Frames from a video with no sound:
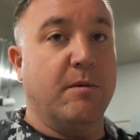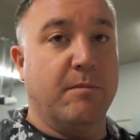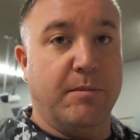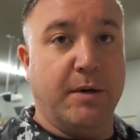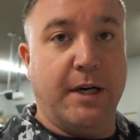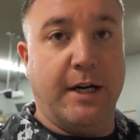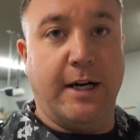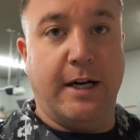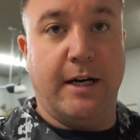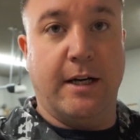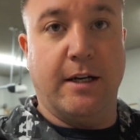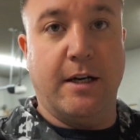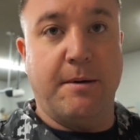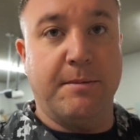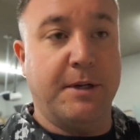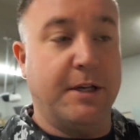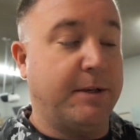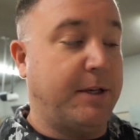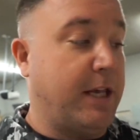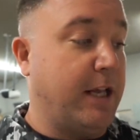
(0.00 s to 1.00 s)
but I'm
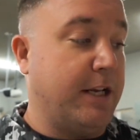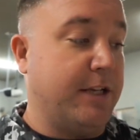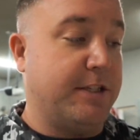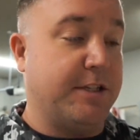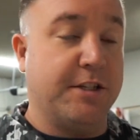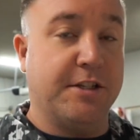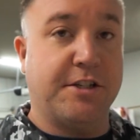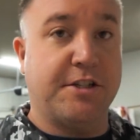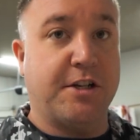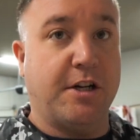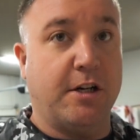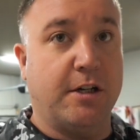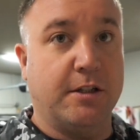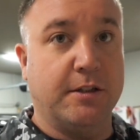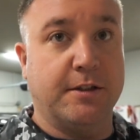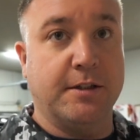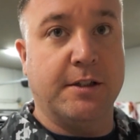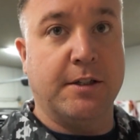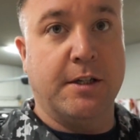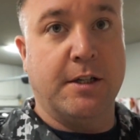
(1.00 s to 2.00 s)
gonna get it
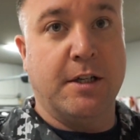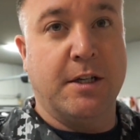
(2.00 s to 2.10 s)
installed